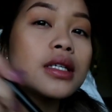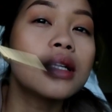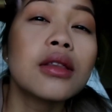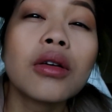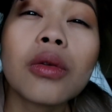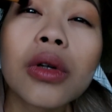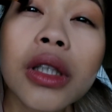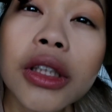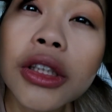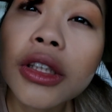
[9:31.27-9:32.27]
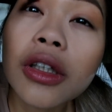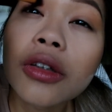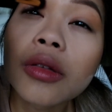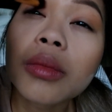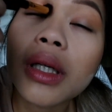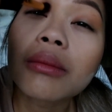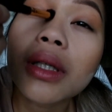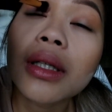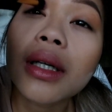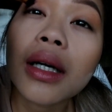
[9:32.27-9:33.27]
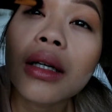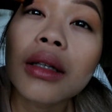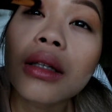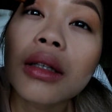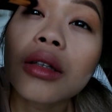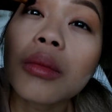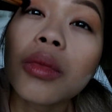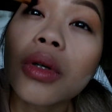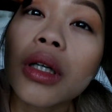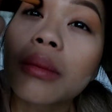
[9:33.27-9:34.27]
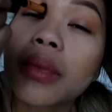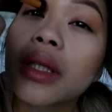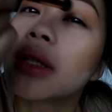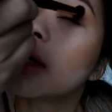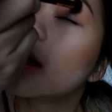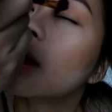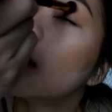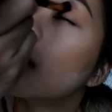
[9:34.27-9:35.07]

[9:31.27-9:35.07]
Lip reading: see the orange tone, but I'm gonna add a little more up here.